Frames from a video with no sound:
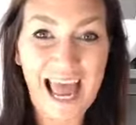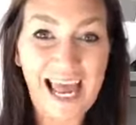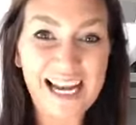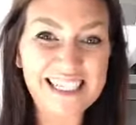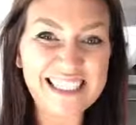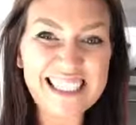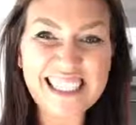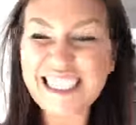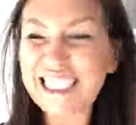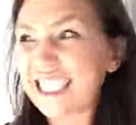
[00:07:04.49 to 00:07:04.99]

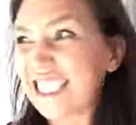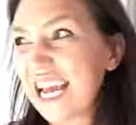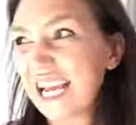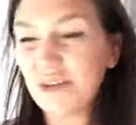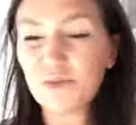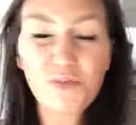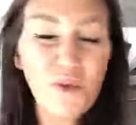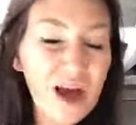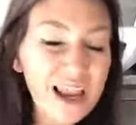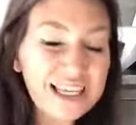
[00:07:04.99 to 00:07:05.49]
And it's
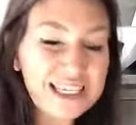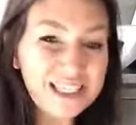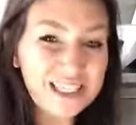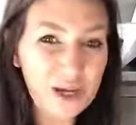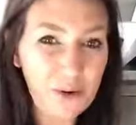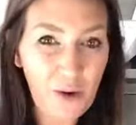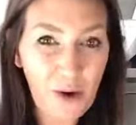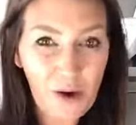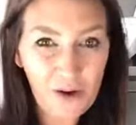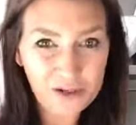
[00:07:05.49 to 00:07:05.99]
nice, while it's
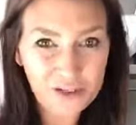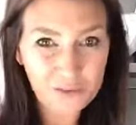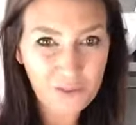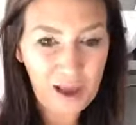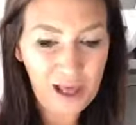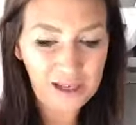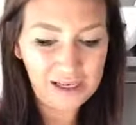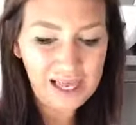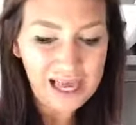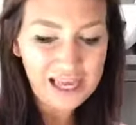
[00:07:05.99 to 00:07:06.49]
so hot as
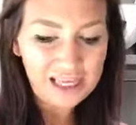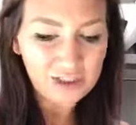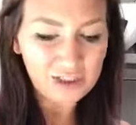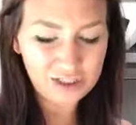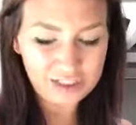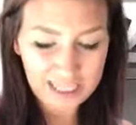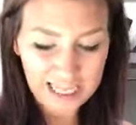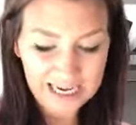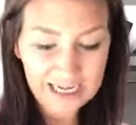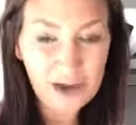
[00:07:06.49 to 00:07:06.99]
well,
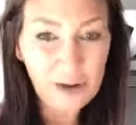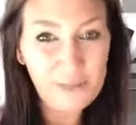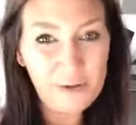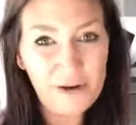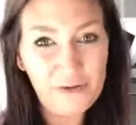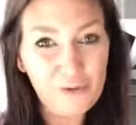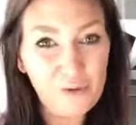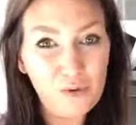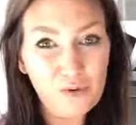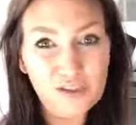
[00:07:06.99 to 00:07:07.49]
just that little
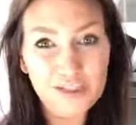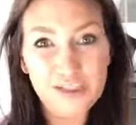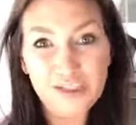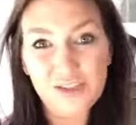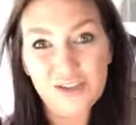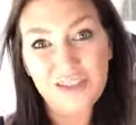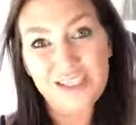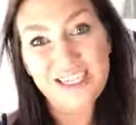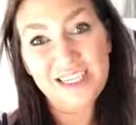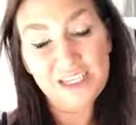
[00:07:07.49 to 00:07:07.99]
bit of water
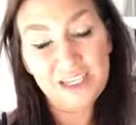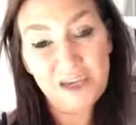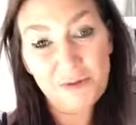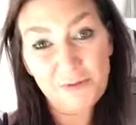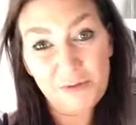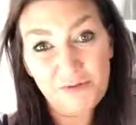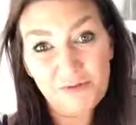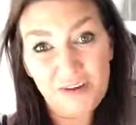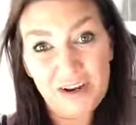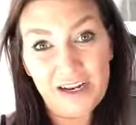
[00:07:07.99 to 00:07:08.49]
just it
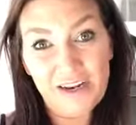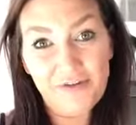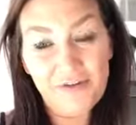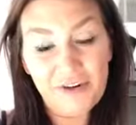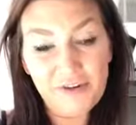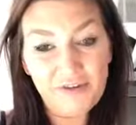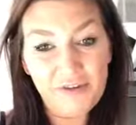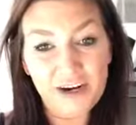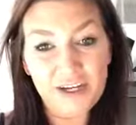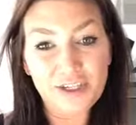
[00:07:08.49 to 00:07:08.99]
can be really
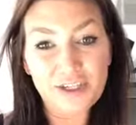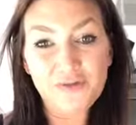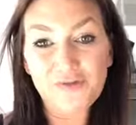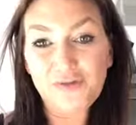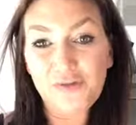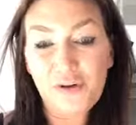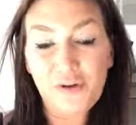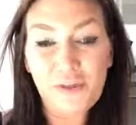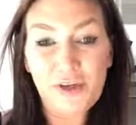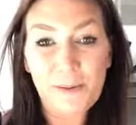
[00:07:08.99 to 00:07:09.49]
refreshing
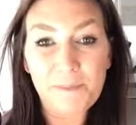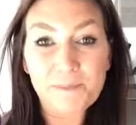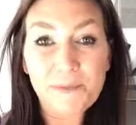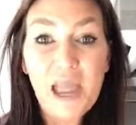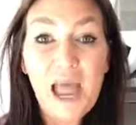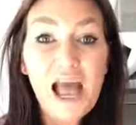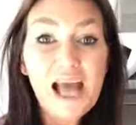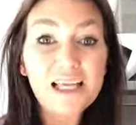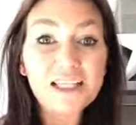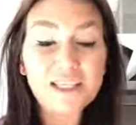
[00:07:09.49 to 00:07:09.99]
for them.
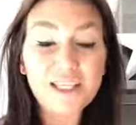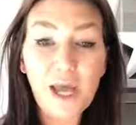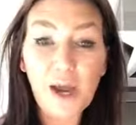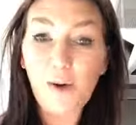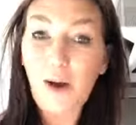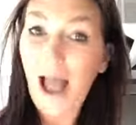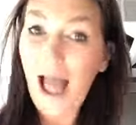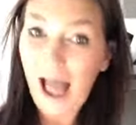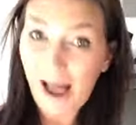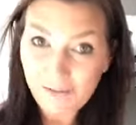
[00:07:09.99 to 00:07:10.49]

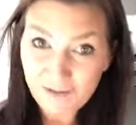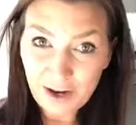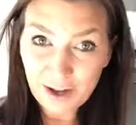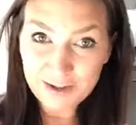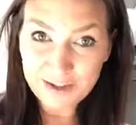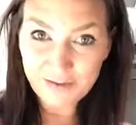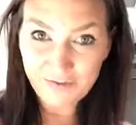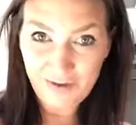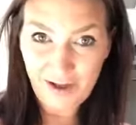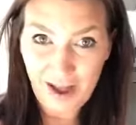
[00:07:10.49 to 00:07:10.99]
So have
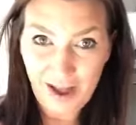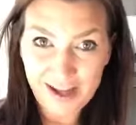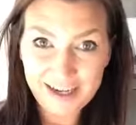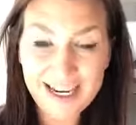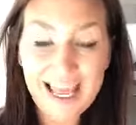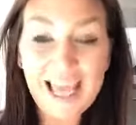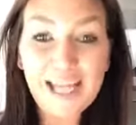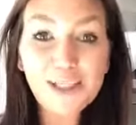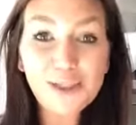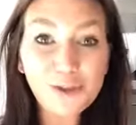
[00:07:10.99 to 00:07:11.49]
loads of
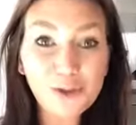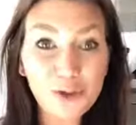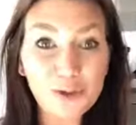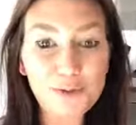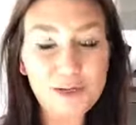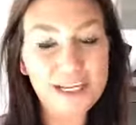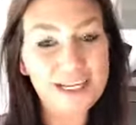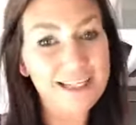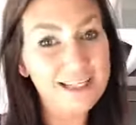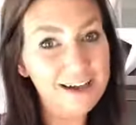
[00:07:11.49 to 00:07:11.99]
fun. Enjoy
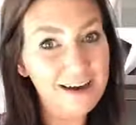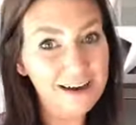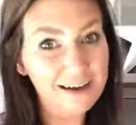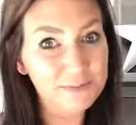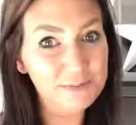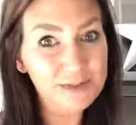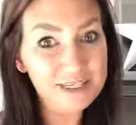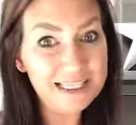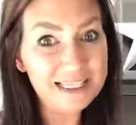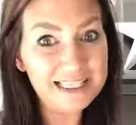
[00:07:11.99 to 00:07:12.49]
playing in the
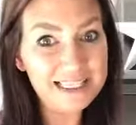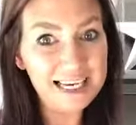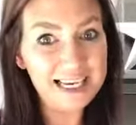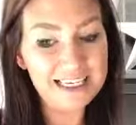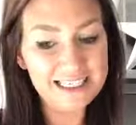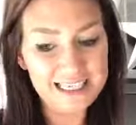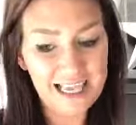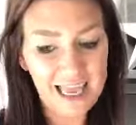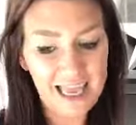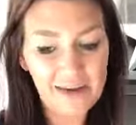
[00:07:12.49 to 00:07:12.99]
garden. Please
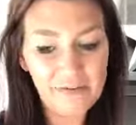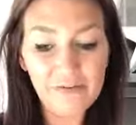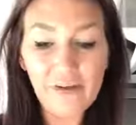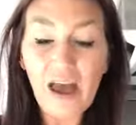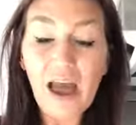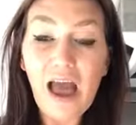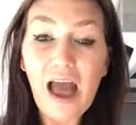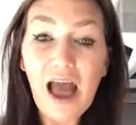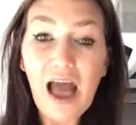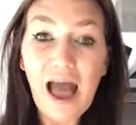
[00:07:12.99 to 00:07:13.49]
stay safe.
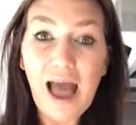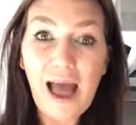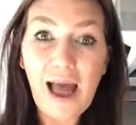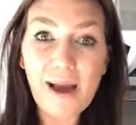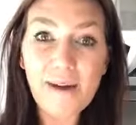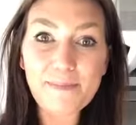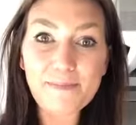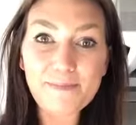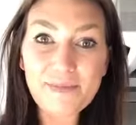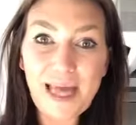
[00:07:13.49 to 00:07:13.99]

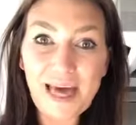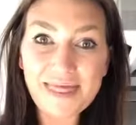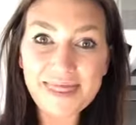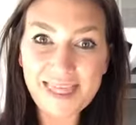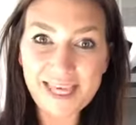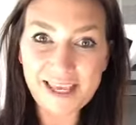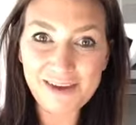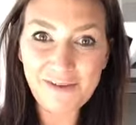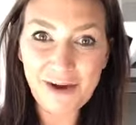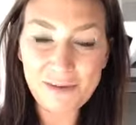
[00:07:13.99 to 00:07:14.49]
And
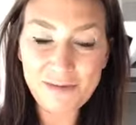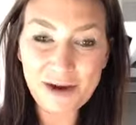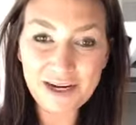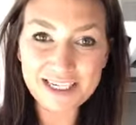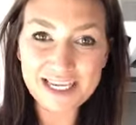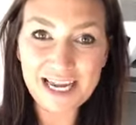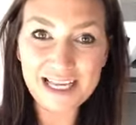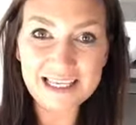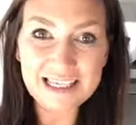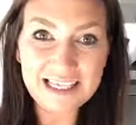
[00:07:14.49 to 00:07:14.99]
thank you very
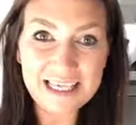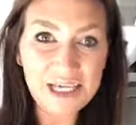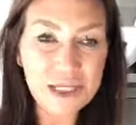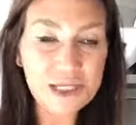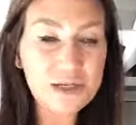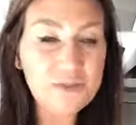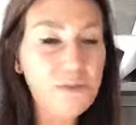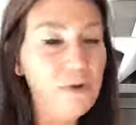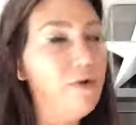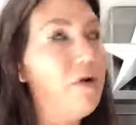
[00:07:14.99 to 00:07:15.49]
much. I'll see
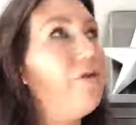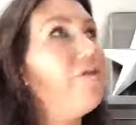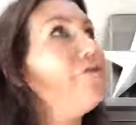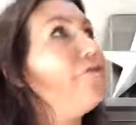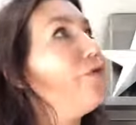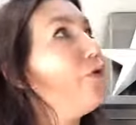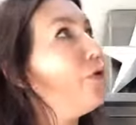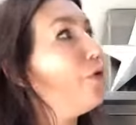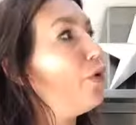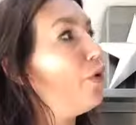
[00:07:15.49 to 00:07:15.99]
you tomorrow
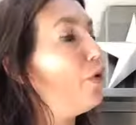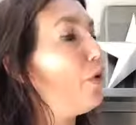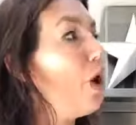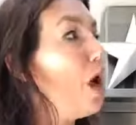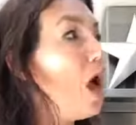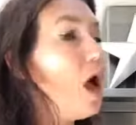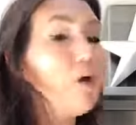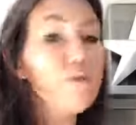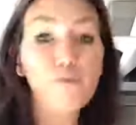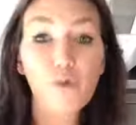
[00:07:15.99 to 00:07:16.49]
for
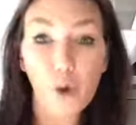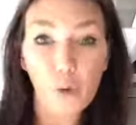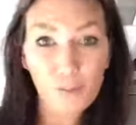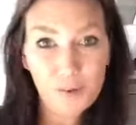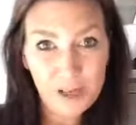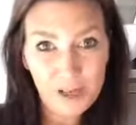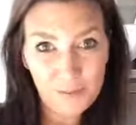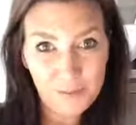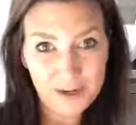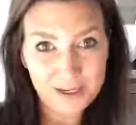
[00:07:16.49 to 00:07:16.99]
Role
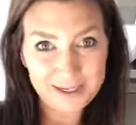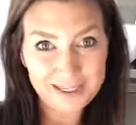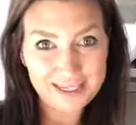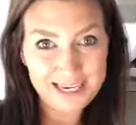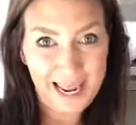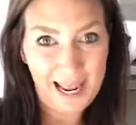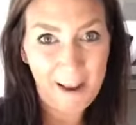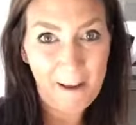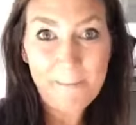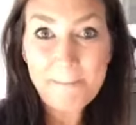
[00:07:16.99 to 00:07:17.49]
Play
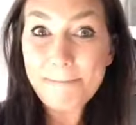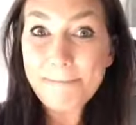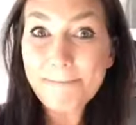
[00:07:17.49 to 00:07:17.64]
Wednesday.